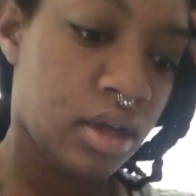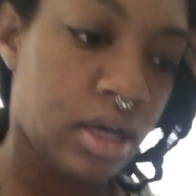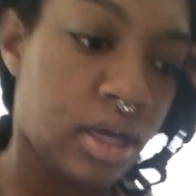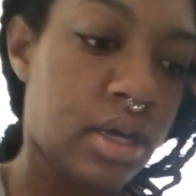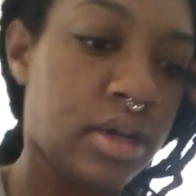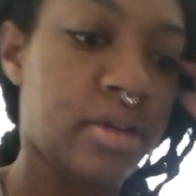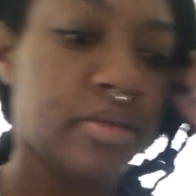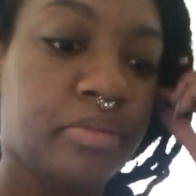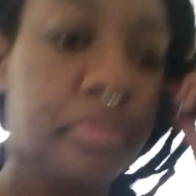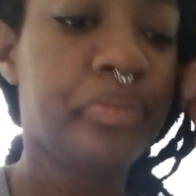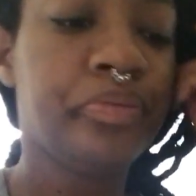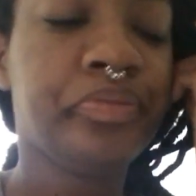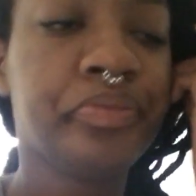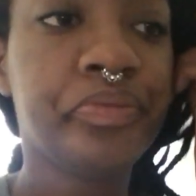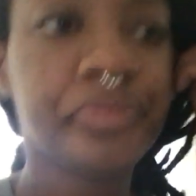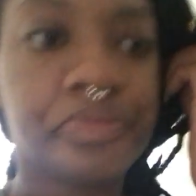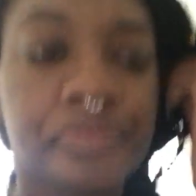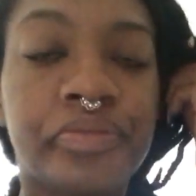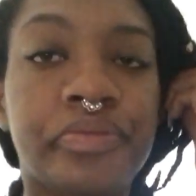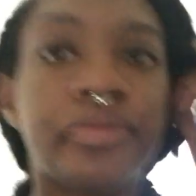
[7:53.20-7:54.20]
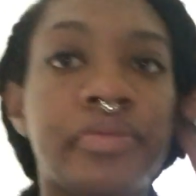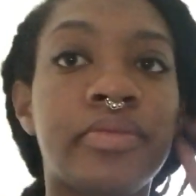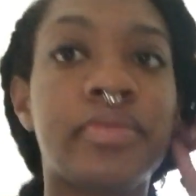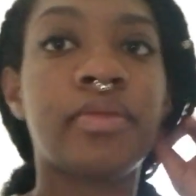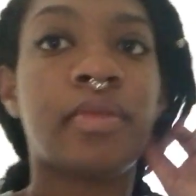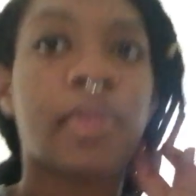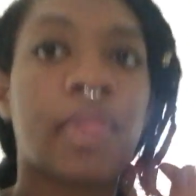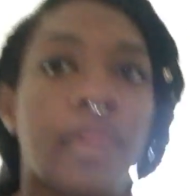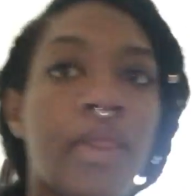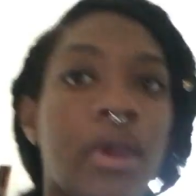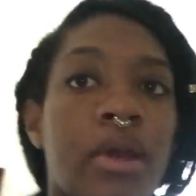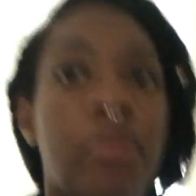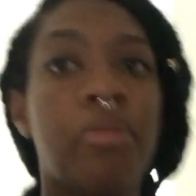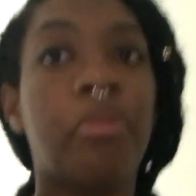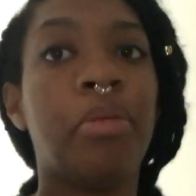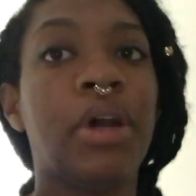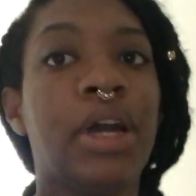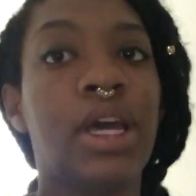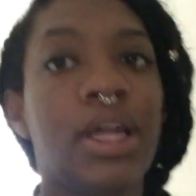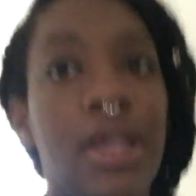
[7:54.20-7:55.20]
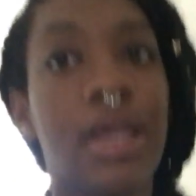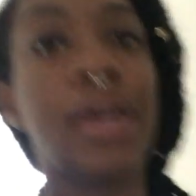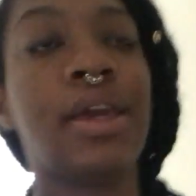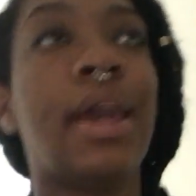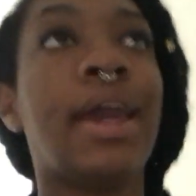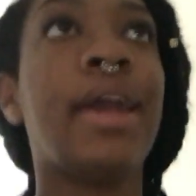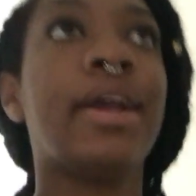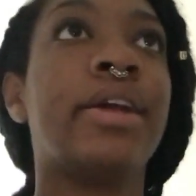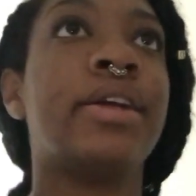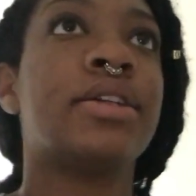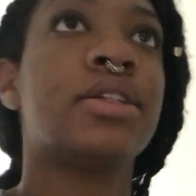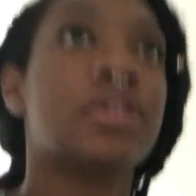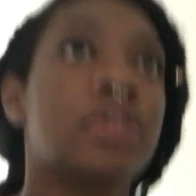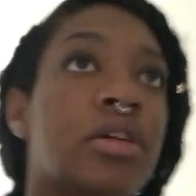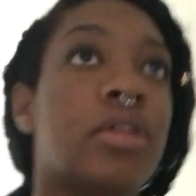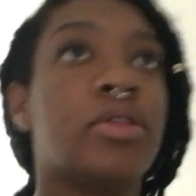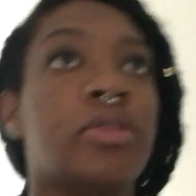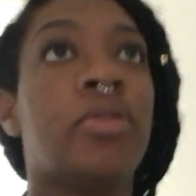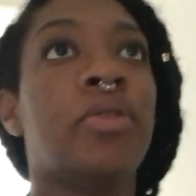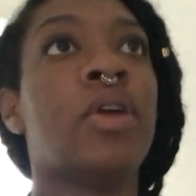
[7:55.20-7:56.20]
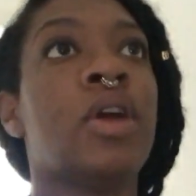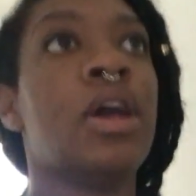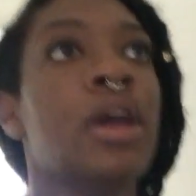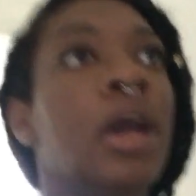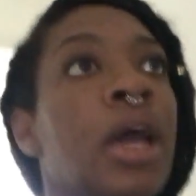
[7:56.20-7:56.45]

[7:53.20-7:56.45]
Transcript: Um, but yeah, so